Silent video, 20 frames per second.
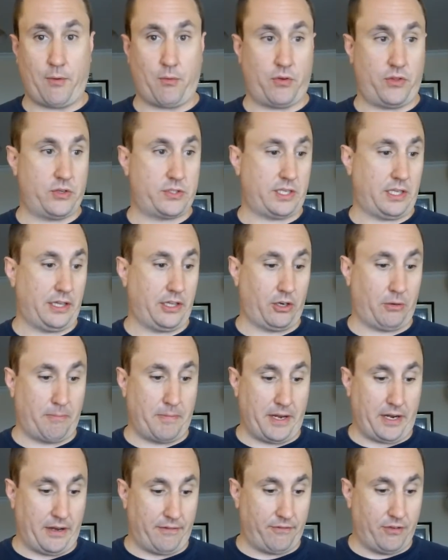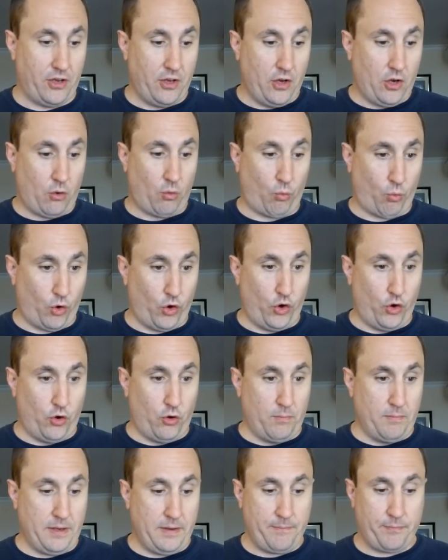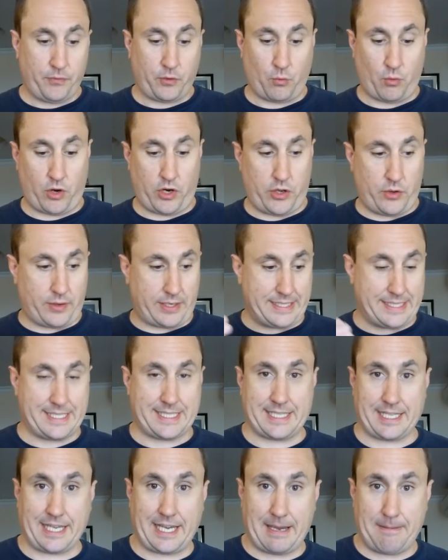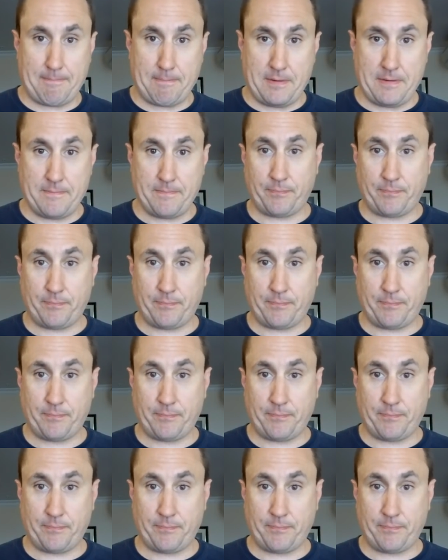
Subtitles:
Where there's a little bit of room where you can sleep.